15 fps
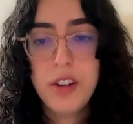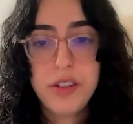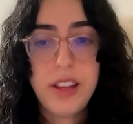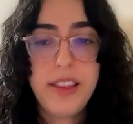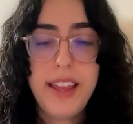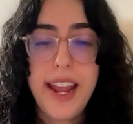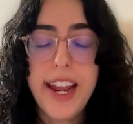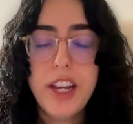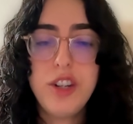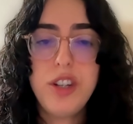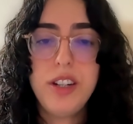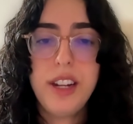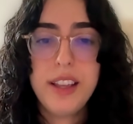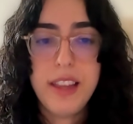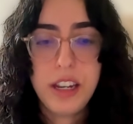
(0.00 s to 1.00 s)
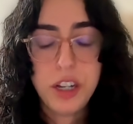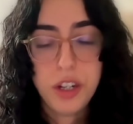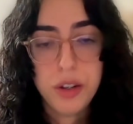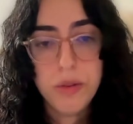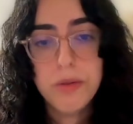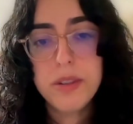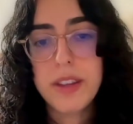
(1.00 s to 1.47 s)
so that the agent can then
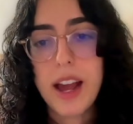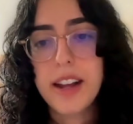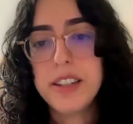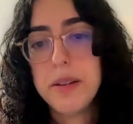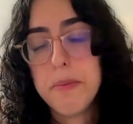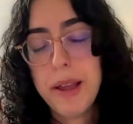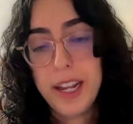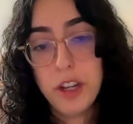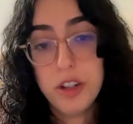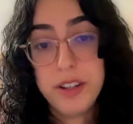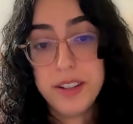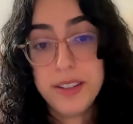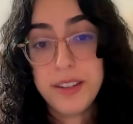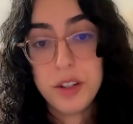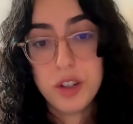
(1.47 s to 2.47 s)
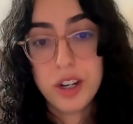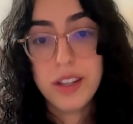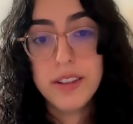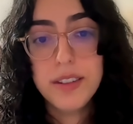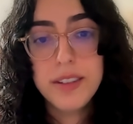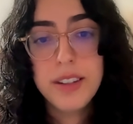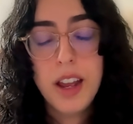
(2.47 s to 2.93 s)
use that to make good
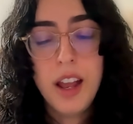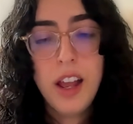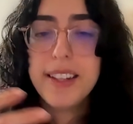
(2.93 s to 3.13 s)
decisions.